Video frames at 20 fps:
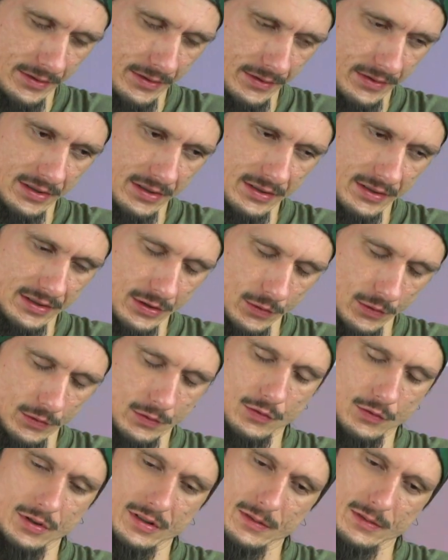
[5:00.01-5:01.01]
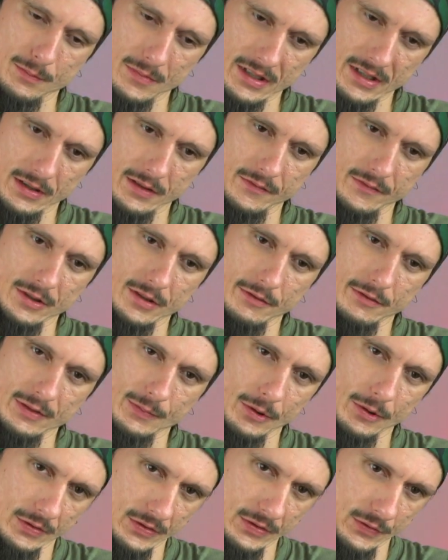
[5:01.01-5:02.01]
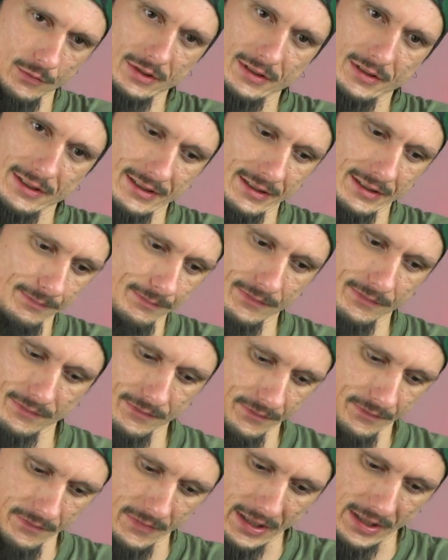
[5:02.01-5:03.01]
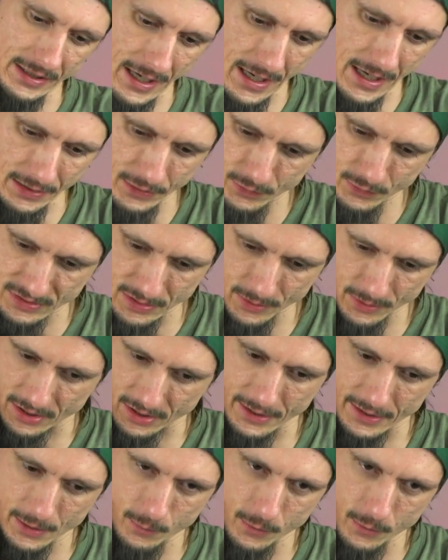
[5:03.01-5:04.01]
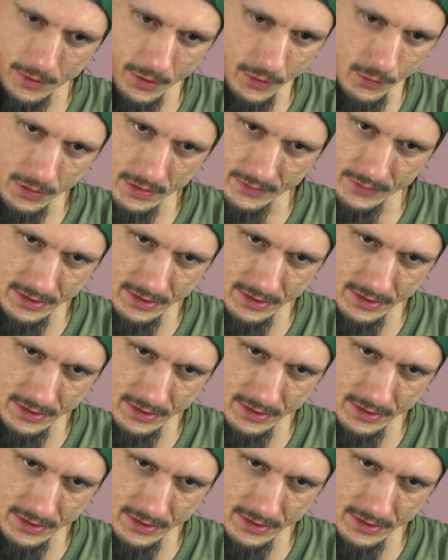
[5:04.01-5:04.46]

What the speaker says: it's good to just make the videos, but I also realize I gotta do some client work. Could have done